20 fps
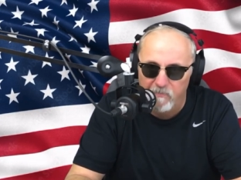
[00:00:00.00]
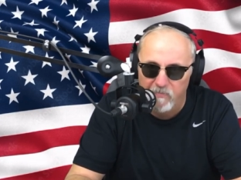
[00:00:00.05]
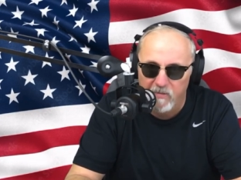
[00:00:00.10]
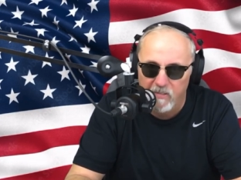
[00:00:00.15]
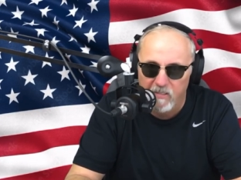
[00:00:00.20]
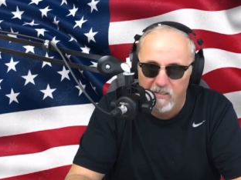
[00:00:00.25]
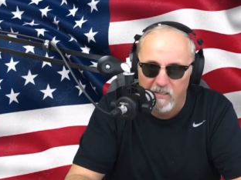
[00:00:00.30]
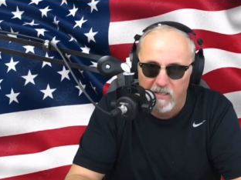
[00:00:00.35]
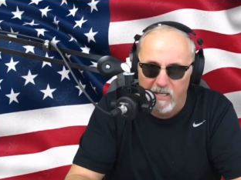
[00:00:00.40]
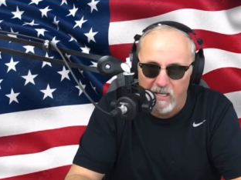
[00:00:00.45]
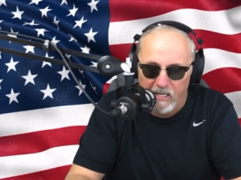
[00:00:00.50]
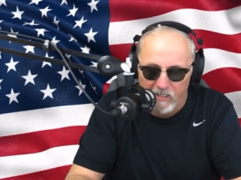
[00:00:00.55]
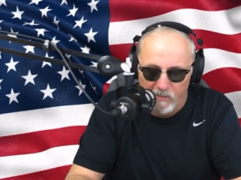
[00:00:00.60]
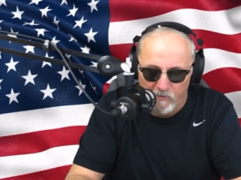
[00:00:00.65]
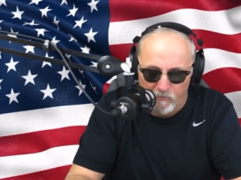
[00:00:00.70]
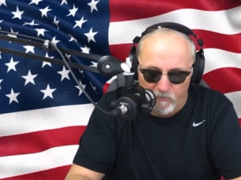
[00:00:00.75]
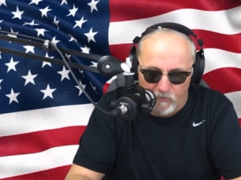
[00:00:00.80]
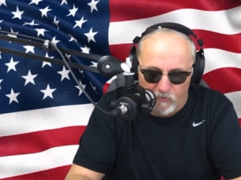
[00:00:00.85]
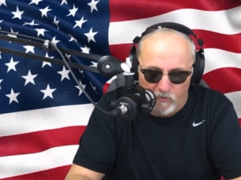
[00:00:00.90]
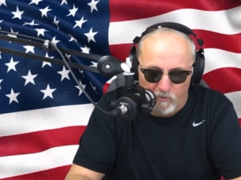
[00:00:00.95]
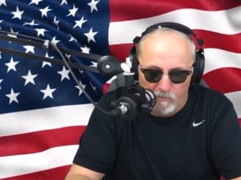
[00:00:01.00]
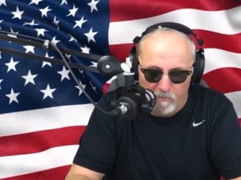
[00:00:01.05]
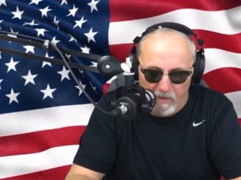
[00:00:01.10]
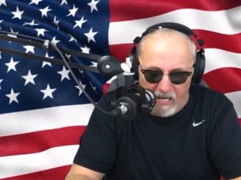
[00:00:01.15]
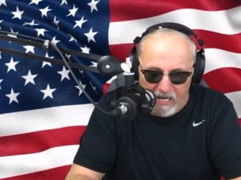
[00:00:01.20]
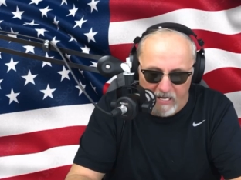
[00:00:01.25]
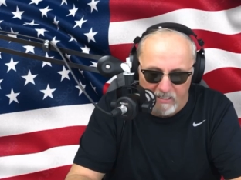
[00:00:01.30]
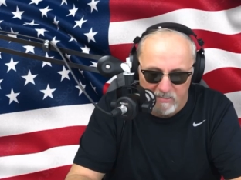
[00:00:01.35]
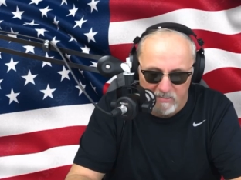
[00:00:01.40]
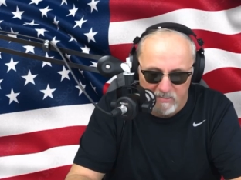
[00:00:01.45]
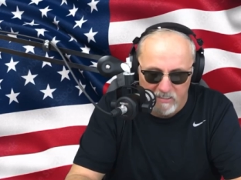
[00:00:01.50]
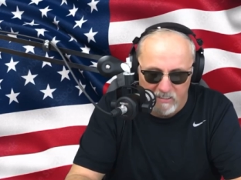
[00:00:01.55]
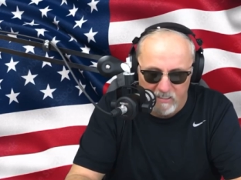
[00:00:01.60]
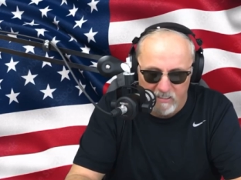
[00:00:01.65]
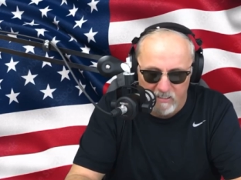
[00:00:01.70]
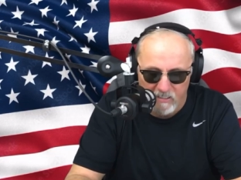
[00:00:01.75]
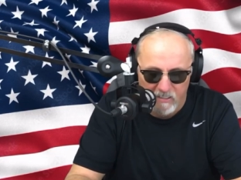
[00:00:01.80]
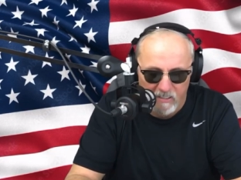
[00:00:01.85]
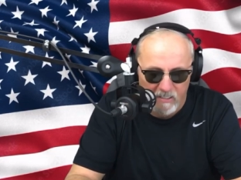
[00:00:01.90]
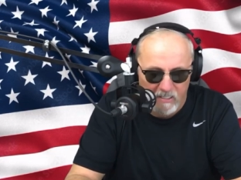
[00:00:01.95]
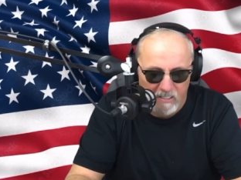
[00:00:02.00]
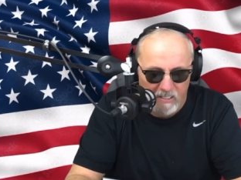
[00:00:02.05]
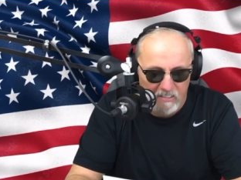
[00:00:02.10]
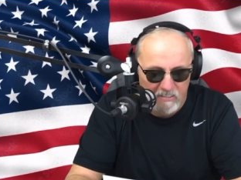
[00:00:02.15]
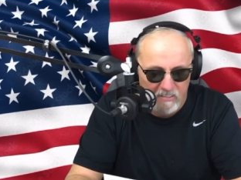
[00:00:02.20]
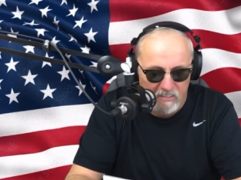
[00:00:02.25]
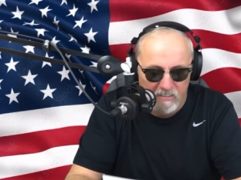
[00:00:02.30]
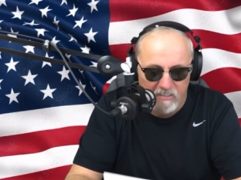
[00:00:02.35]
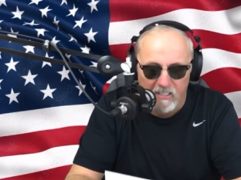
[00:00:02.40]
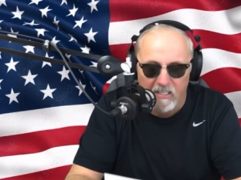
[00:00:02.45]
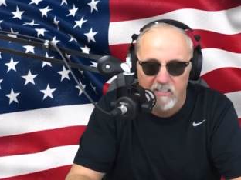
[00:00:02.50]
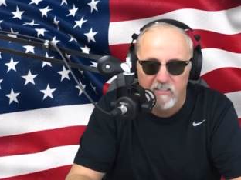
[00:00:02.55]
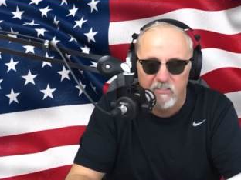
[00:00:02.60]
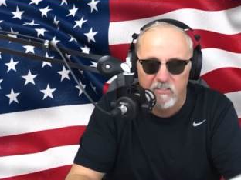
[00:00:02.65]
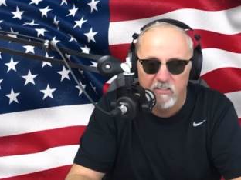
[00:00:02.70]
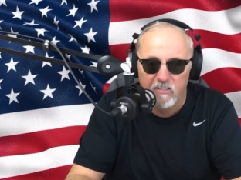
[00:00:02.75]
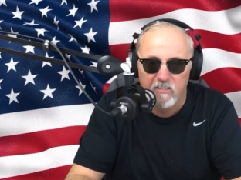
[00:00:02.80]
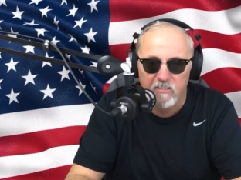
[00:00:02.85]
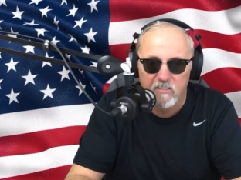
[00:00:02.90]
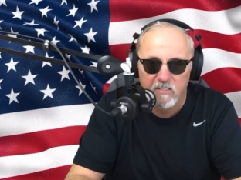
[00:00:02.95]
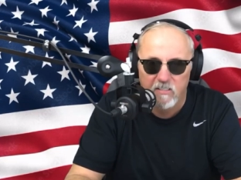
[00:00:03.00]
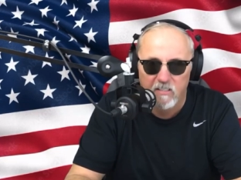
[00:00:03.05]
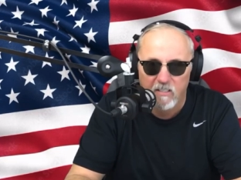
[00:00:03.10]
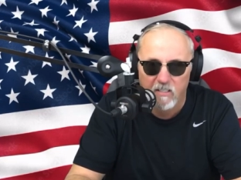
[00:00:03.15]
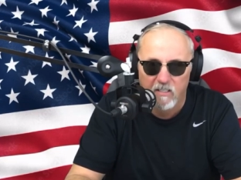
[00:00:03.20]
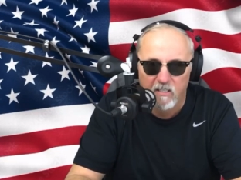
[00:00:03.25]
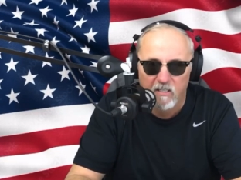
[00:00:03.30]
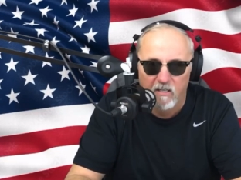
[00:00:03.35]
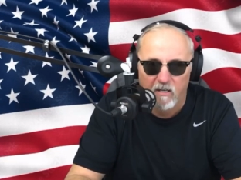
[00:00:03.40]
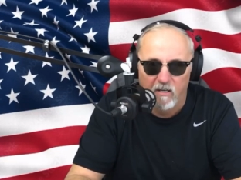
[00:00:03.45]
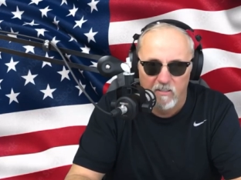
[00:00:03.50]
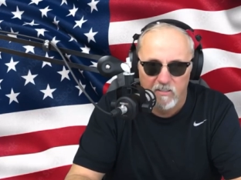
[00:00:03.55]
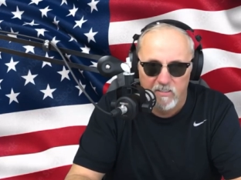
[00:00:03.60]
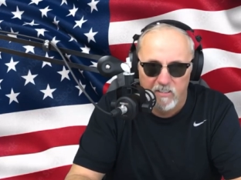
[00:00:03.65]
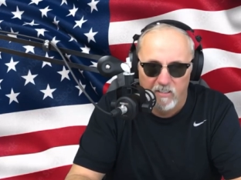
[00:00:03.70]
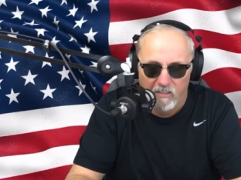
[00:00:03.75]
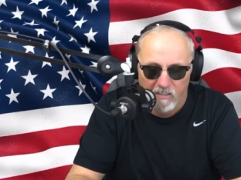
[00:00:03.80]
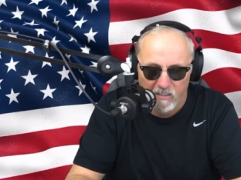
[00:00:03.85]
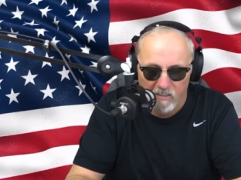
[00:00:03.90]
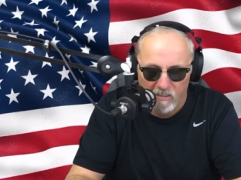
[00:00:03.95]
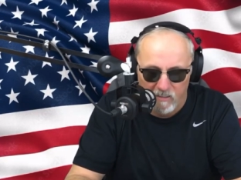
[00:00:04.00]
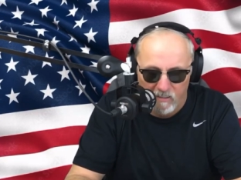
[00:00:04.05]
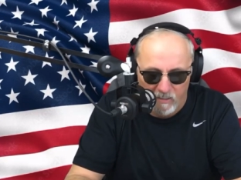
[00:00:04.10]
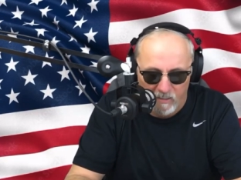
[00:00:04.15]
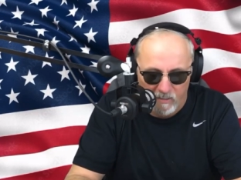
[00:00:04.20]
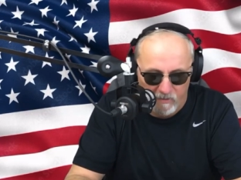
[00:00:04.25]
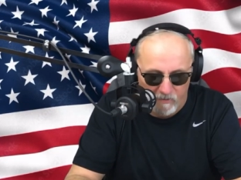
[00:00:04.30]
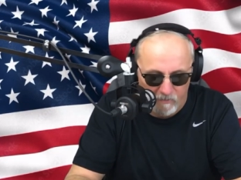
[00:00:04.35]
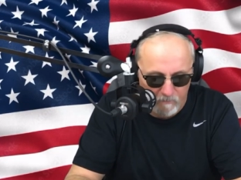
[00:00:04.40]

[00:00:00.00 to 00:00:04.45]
and a full magazine. His intentions are still unclear.